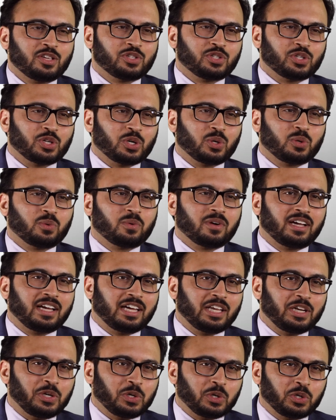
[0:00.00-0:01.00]
So
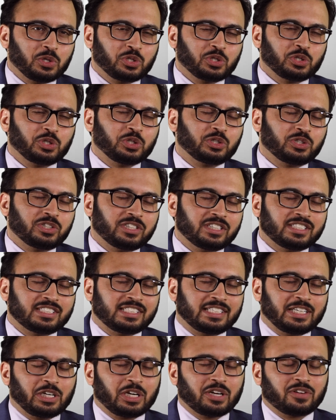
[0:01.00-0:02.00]
neurosurgery
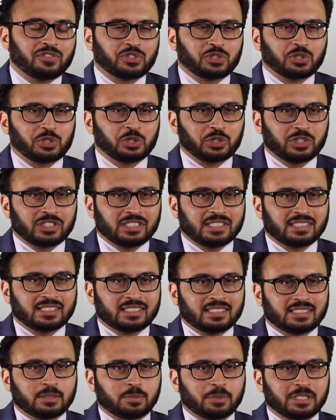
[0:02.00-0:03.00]
is an area of surgery
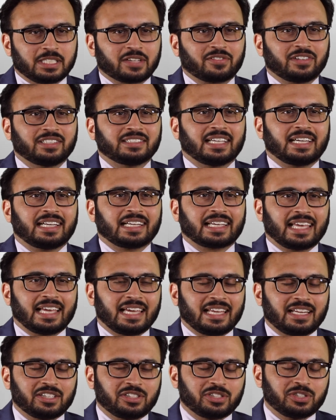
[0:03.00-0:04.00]
specifically
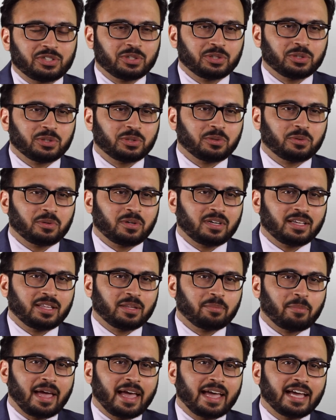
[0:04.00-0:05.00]
dedicated to
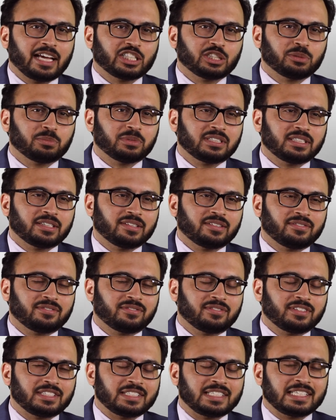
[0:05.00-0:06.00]
the management of
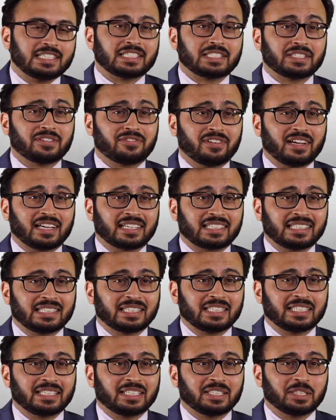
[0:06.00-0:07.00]
diseases
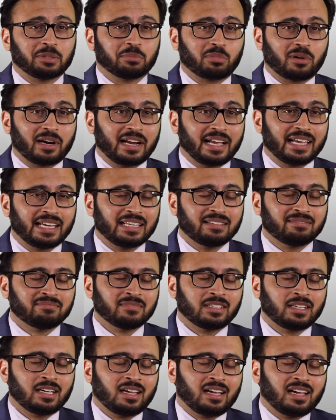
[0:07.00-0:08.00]
affecting the brain,
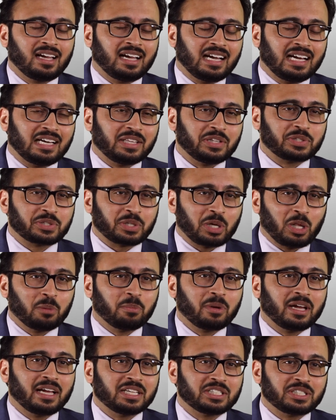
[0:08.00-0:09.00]
the
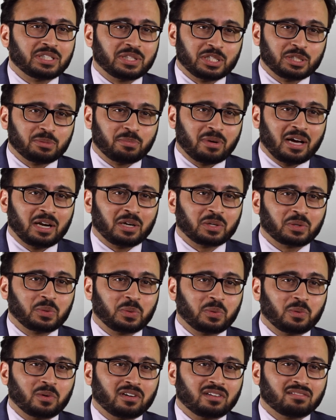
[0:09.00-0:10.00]
skull base, and the spinal
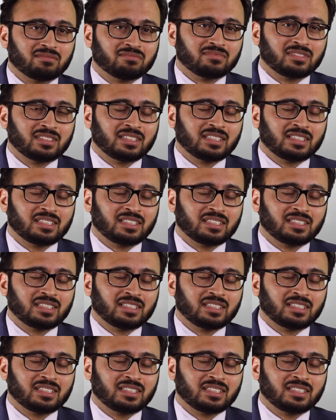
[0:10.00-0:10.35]
cord.